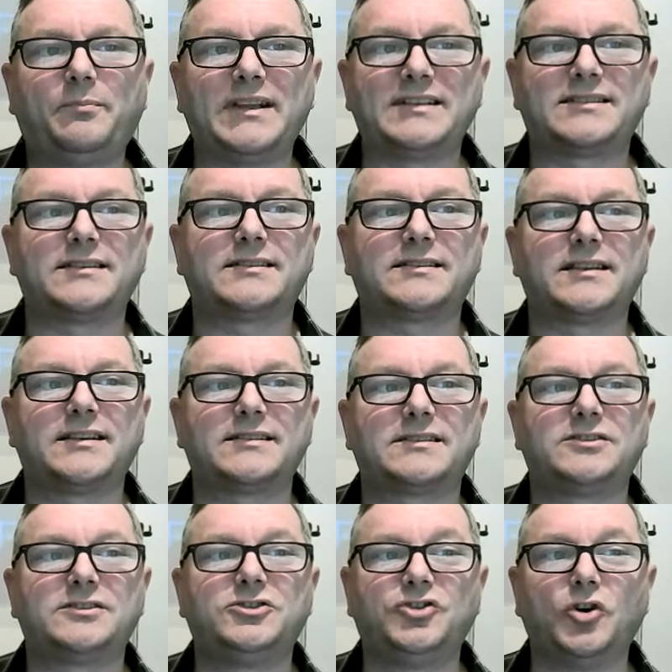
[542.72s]

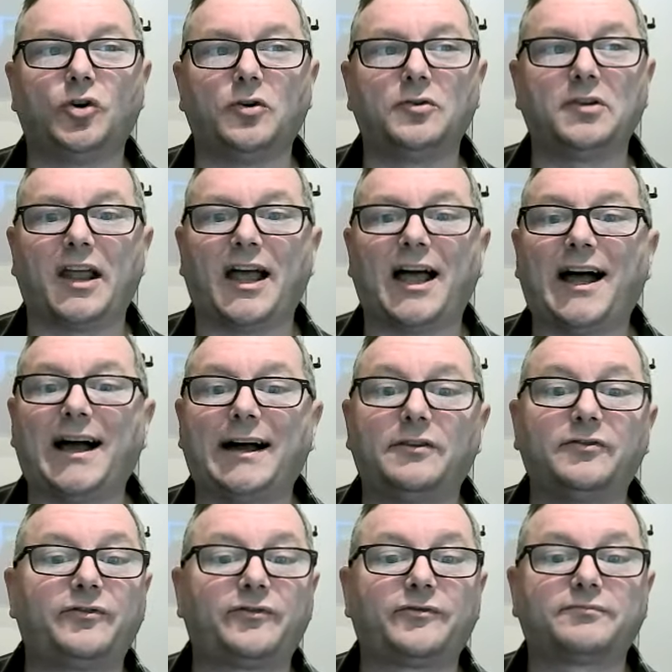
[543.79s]
businesses don't
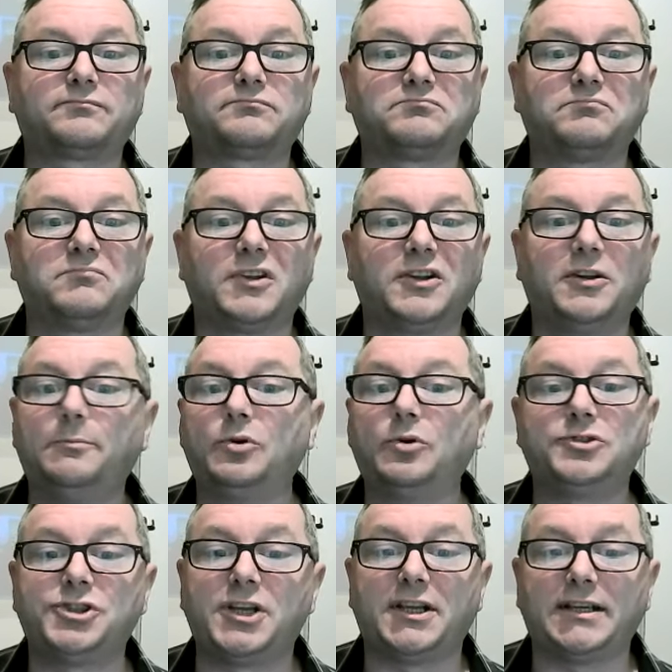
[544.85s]
have the
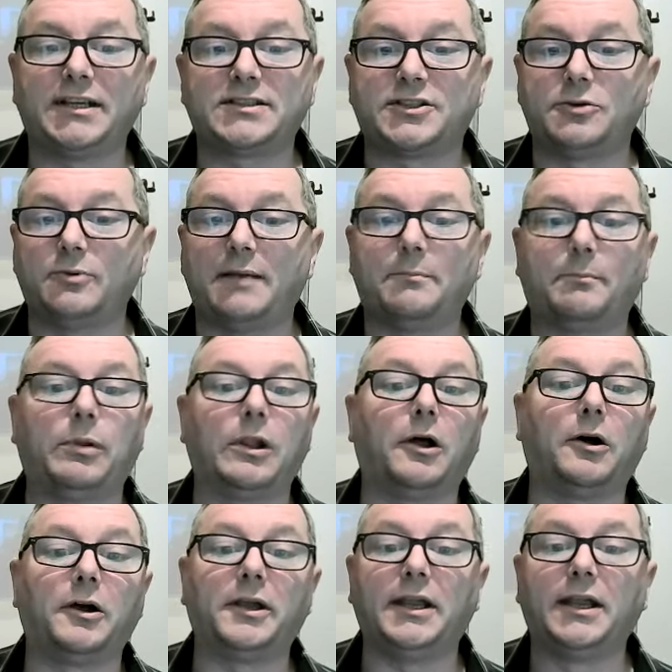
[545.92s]
budget to
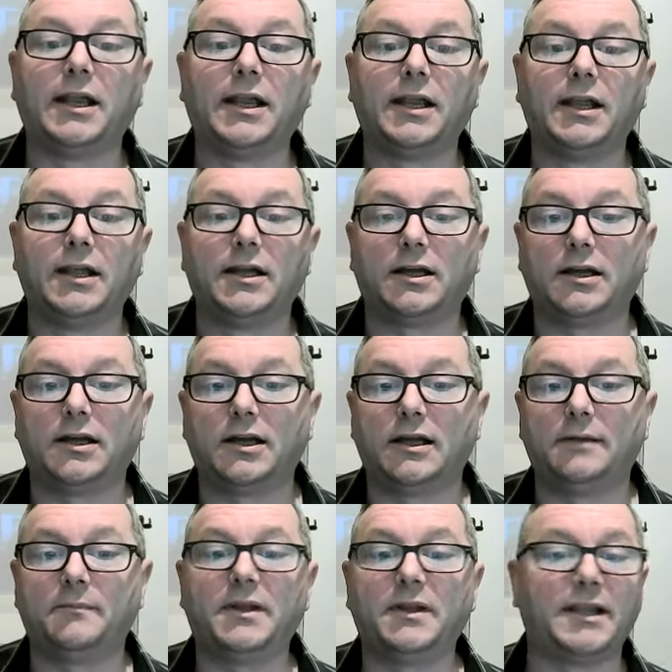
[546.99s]
employ um,
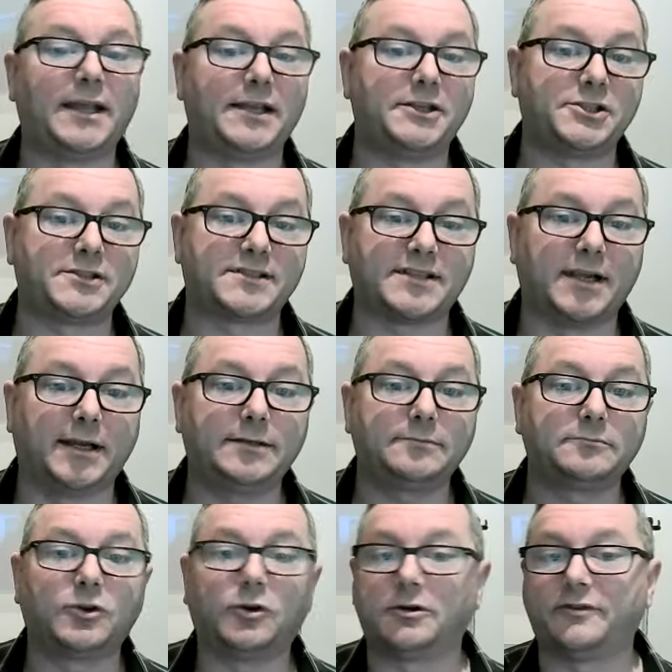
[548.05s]
an agency
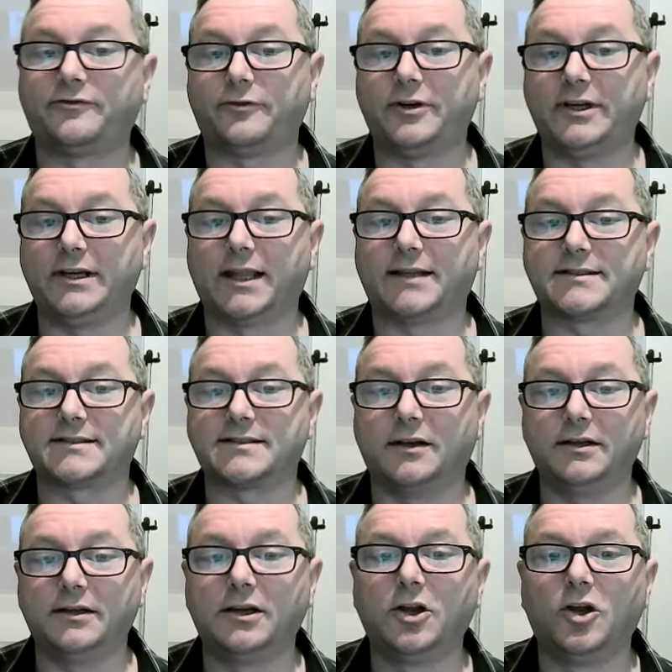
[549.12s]
or a
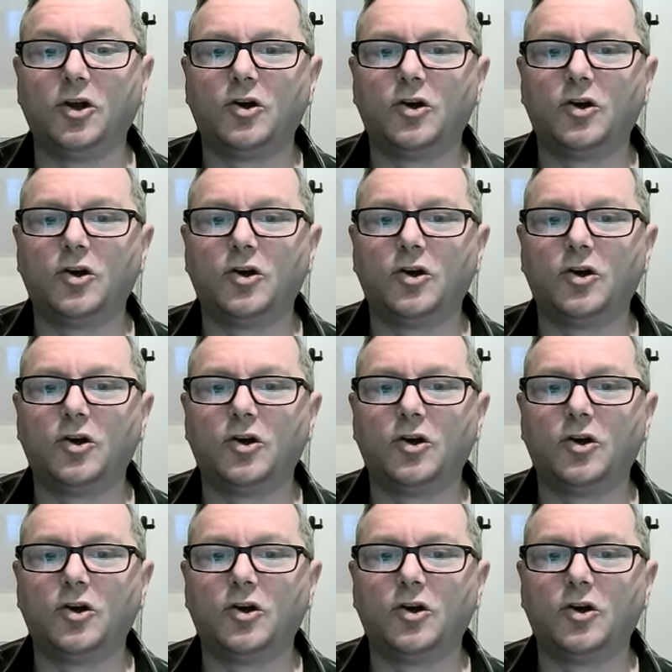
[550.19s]
freelancer,